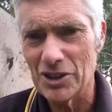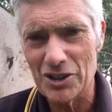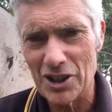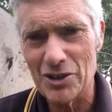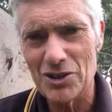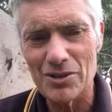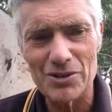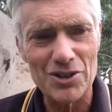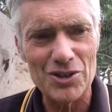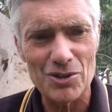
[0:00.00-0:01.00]
in a
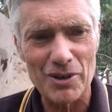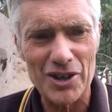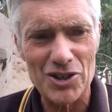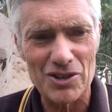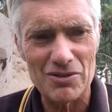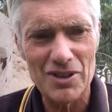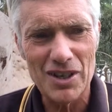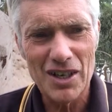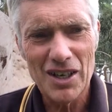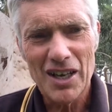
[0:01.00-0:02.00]
no-till situation,
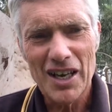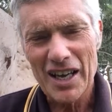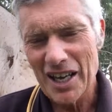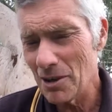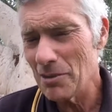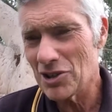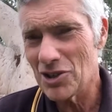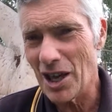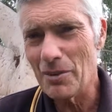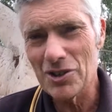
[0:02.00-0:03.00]
how
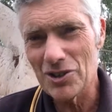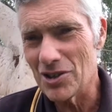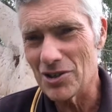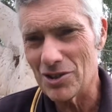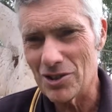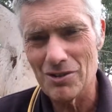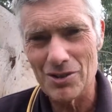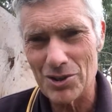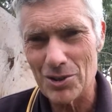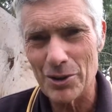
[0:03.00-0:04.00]
much damage does it do
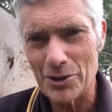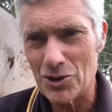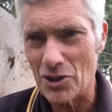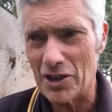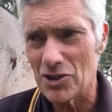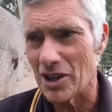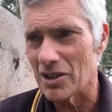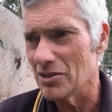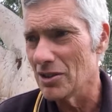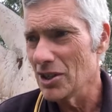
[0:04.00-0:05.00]
to soil
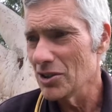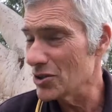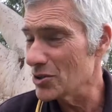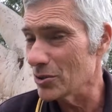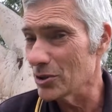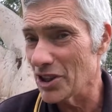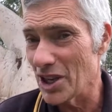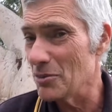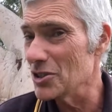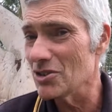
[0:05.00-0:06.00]
structure, to soil
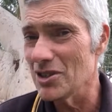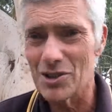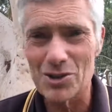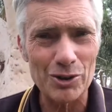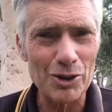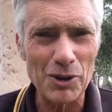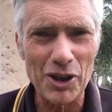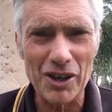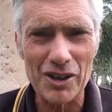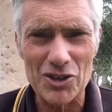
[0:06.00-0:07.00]
chemistry, to soil
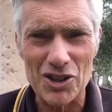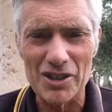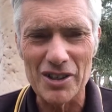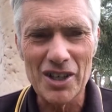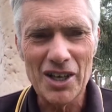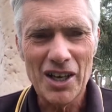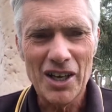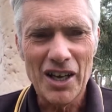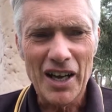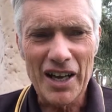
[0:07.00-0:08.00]
biology?
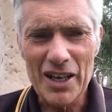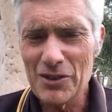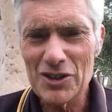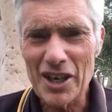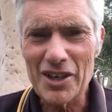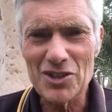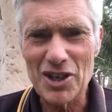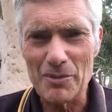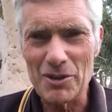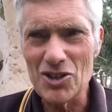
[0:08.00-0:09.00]
And if it does
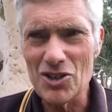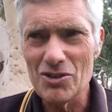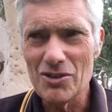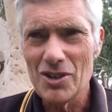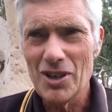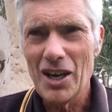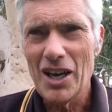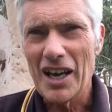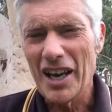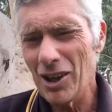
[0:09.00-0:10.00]
damage,
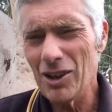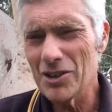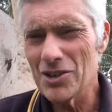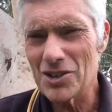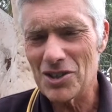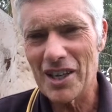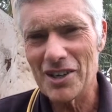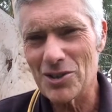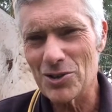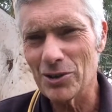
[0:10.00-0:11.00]
how long does it
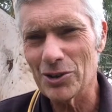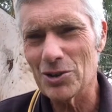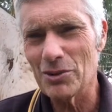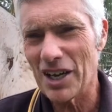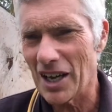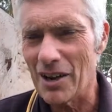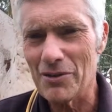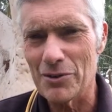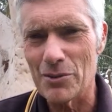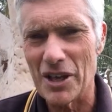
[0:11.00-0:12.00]
take the soil to
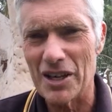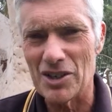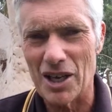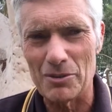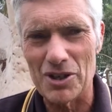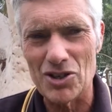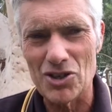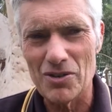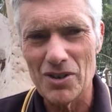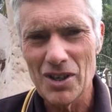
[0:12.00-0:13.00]
recover from that
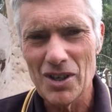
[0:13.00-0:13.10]
damage?